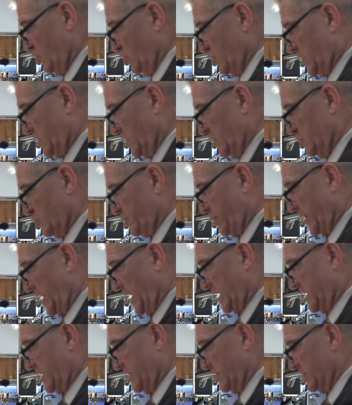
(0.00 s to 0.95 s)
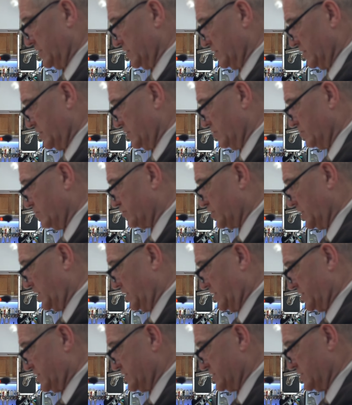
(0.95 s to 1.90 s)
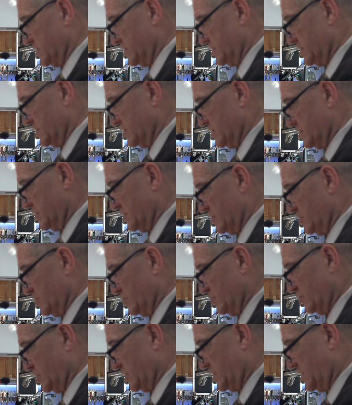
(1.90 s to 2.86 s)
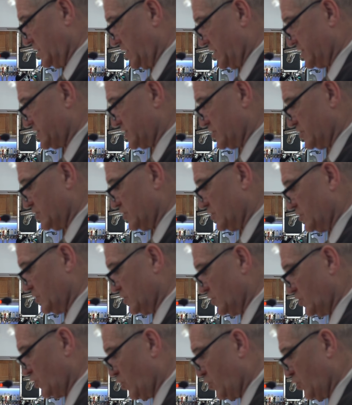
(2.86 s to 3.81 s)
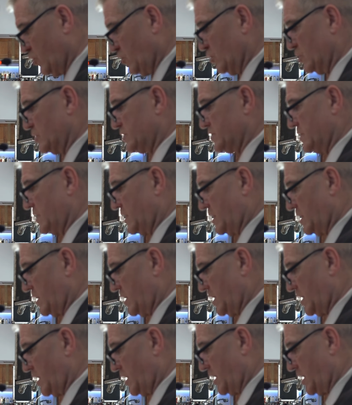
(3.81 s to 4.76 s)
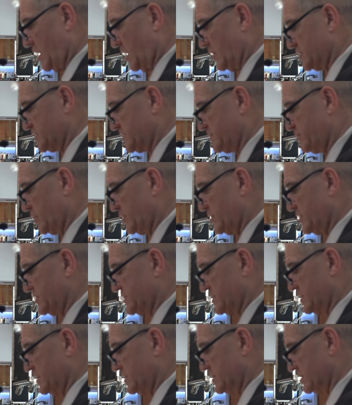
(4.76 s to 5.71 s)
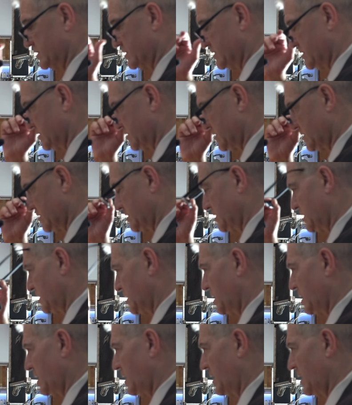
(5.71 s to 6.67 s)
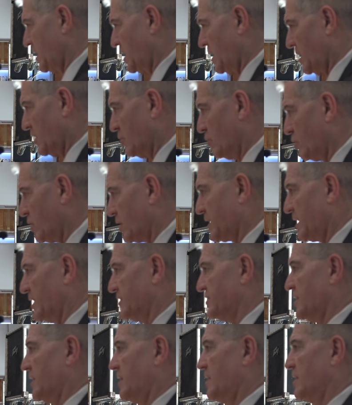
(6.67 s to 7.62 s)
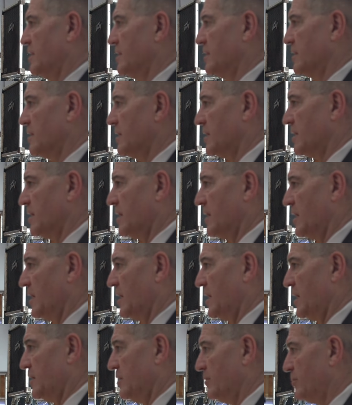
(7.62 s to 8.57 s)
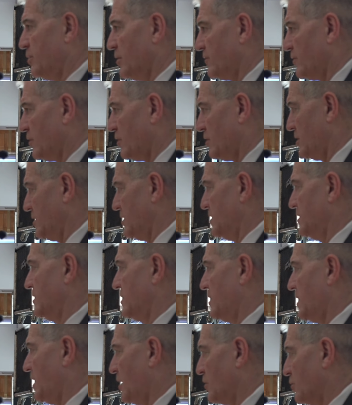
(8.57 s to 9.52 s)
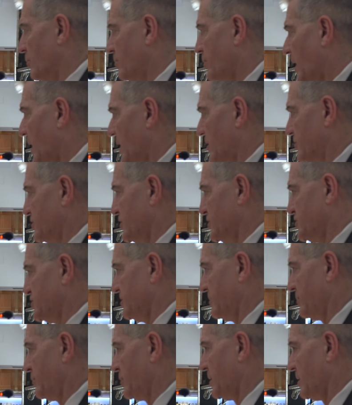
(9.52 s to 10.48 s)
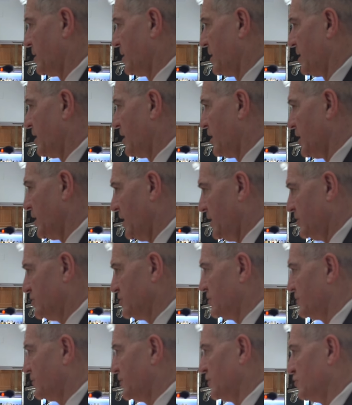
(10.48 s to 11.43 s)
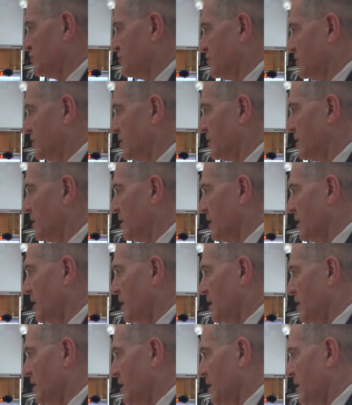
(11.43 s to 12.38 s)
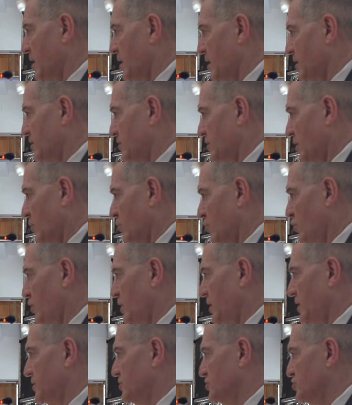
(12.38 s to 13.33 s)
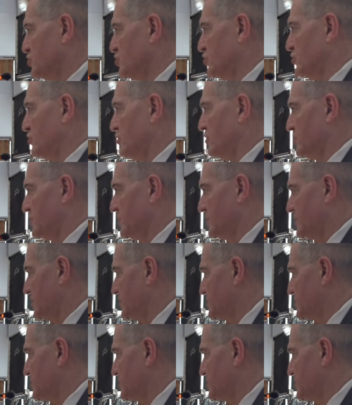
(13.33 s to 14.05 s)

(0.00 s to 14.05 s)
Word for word: we can look back, brilliant, but let's hold our spirit, our work ethic, and above all, our partnership into the future that we make sure that